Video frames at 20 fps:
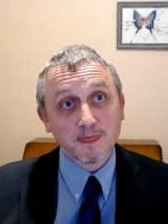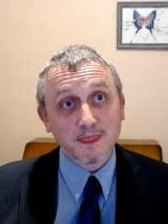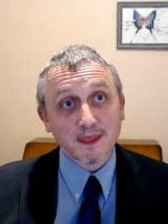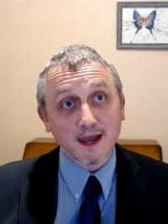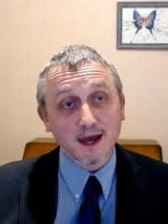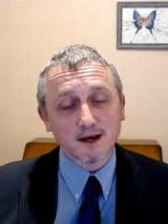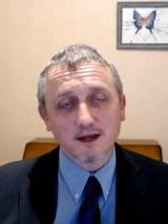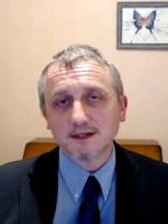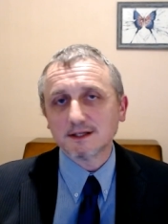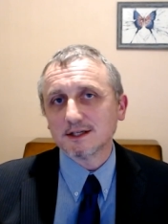
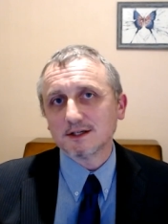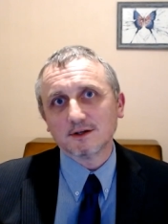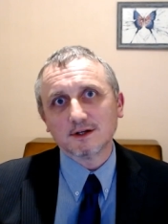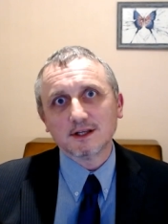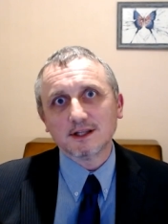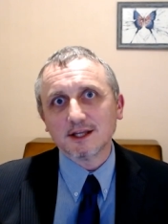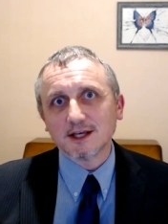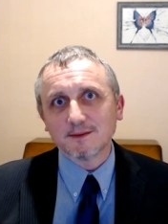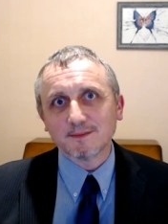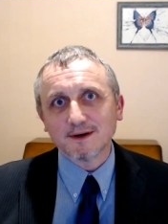And I didn't know
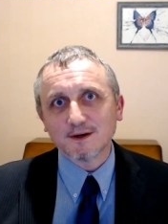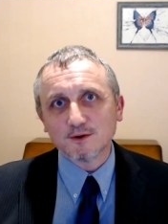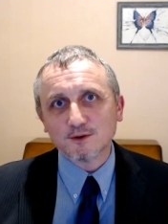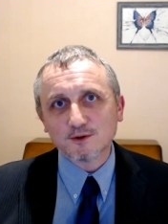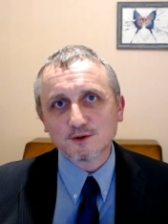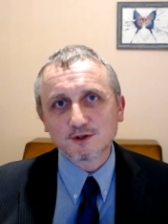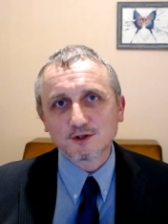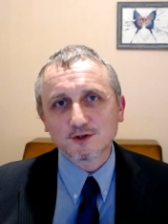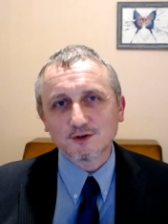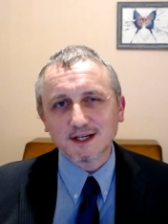anything about
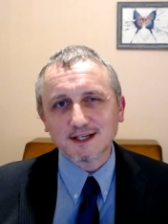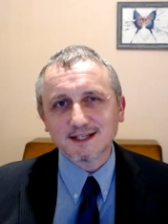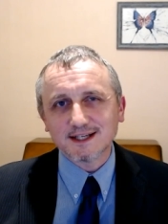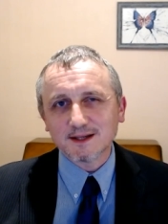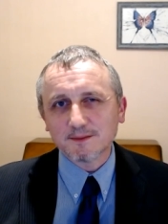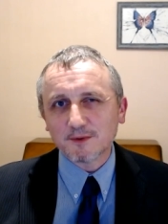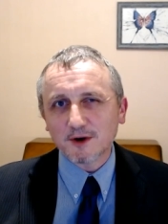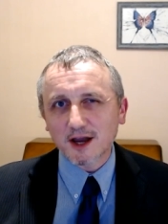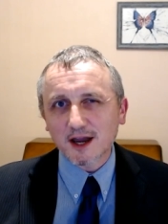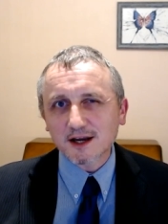horse
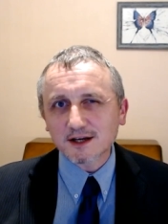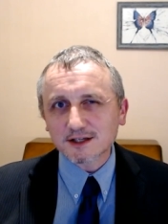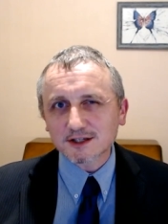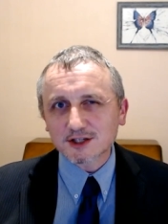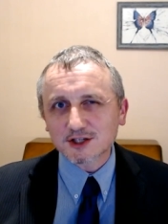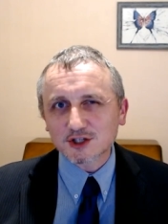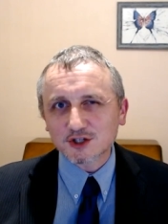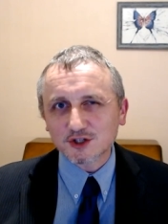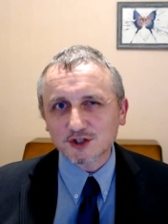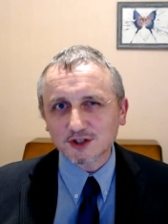racing, but I
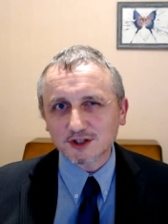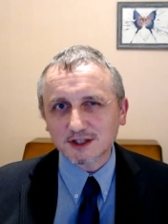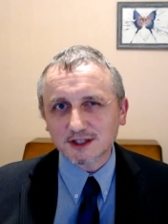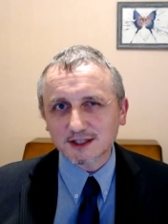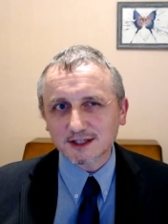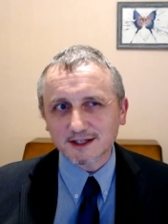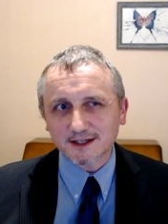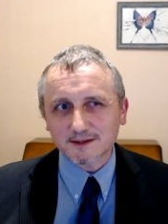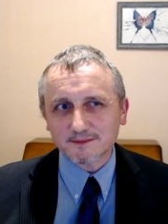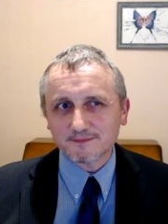understood
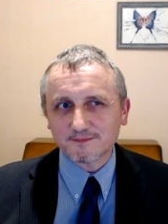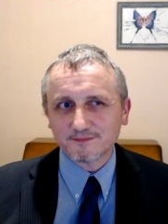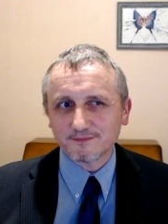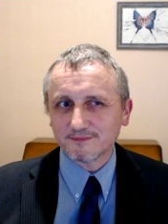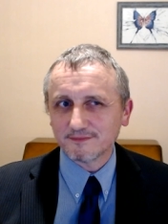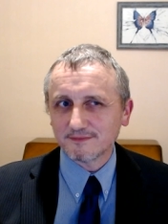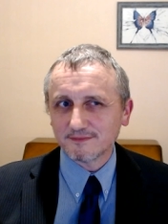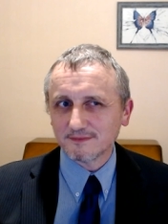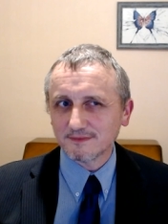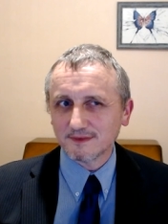that
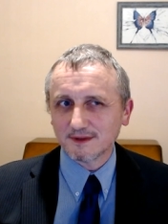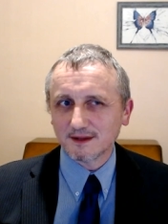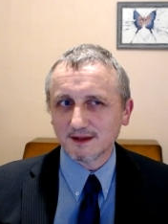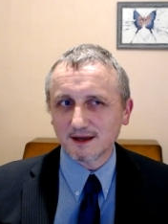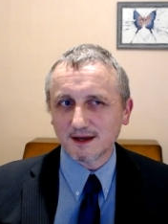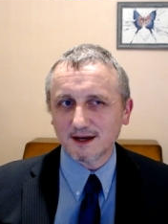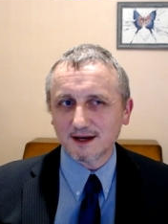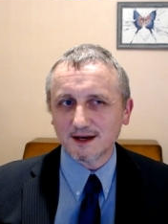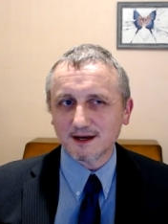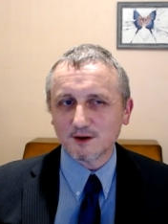
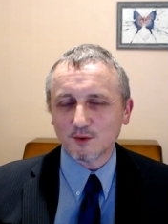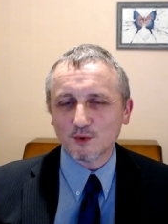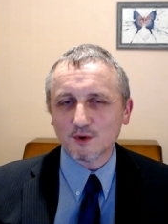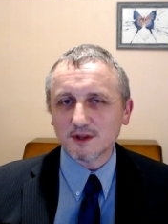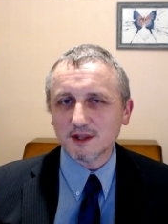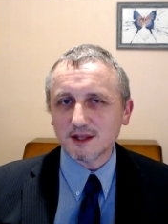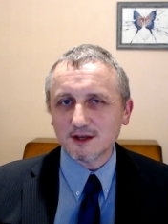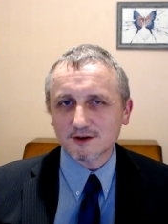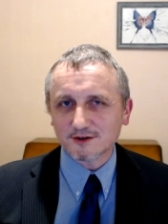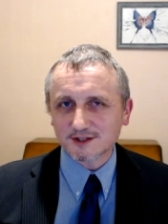uh, what
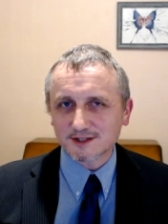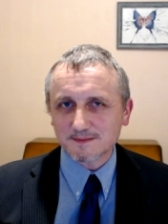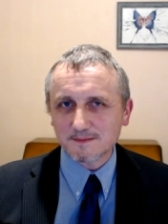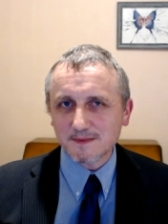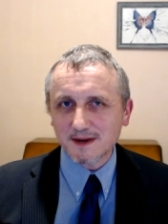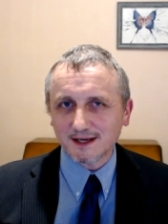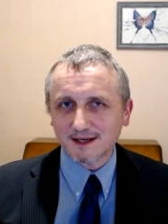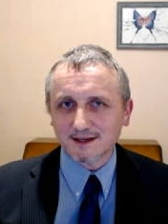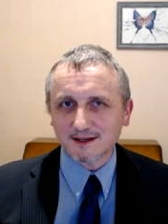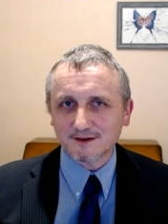the odds
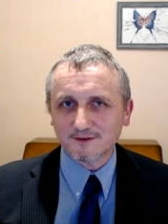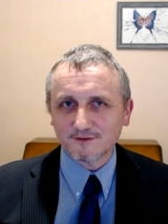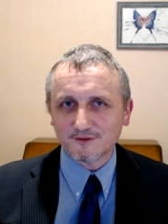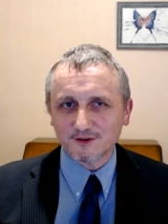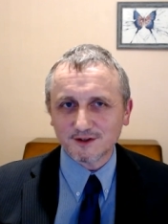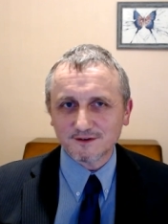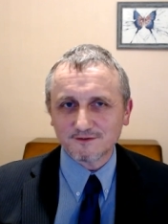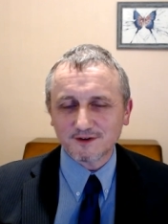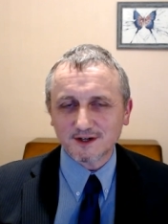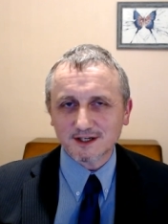meant for
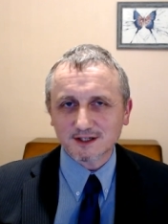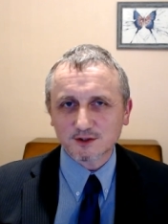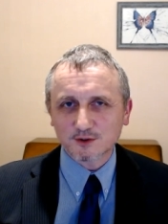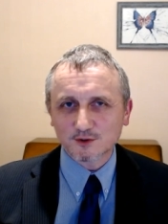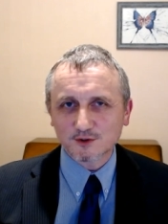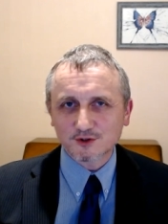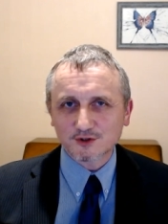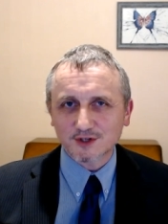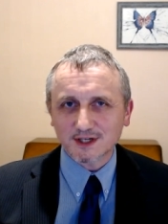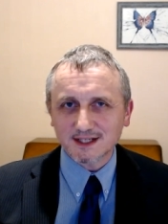the various
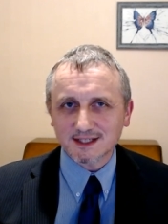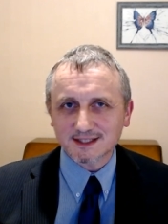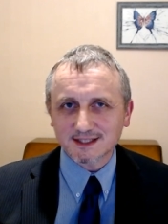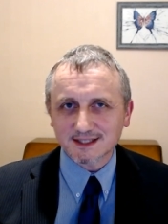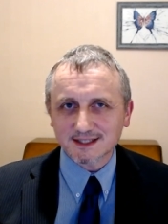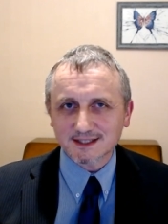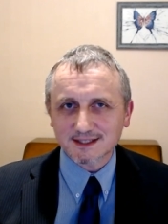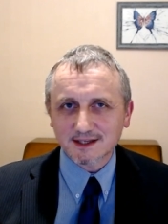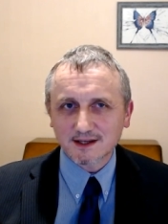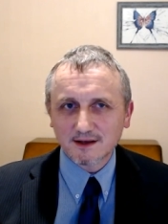horse
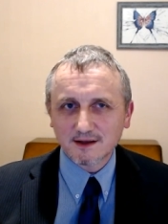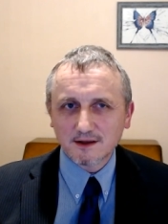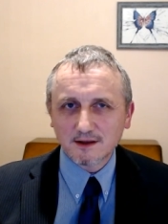races.